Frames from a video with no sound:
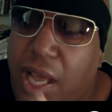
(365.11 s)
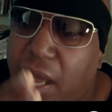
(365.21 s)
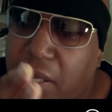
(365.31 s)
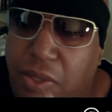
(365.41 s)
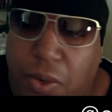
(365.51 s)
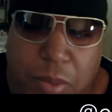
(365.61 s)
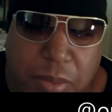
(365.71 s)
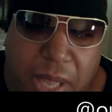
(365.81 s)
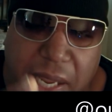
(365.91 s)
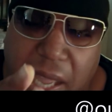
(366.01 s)
I told
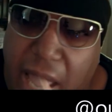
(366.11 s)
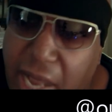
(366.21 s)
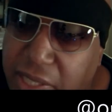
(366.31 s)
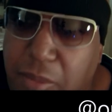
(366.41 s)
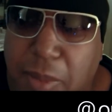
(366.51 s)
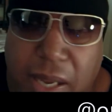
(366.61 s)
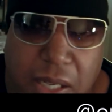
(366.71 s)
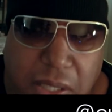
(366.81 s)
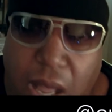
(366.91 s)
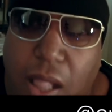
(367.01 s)
them to take X
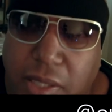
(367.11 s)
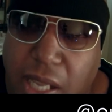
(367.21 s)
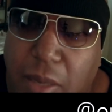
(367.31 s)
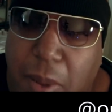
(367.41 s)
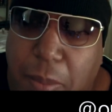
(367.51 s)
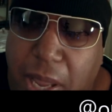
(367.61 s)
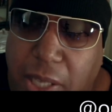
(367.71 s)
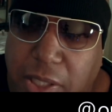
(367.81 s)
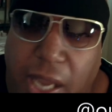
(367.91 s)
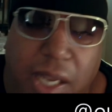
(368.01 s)
amount of dollars out of my
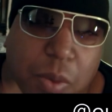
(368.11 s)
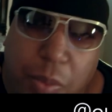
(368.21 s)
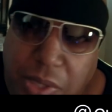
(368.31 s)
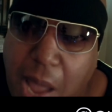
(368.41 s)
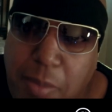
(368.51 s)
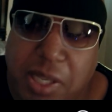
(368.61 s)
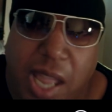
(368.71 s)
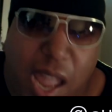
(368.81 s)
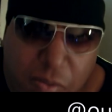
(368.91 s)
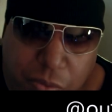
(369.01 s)
paycheck, which happens
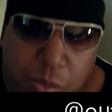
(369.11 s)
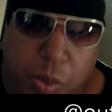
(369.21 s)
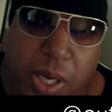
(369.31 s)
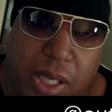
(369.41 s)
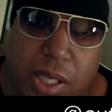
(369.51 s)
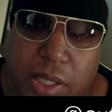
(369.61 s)
every week.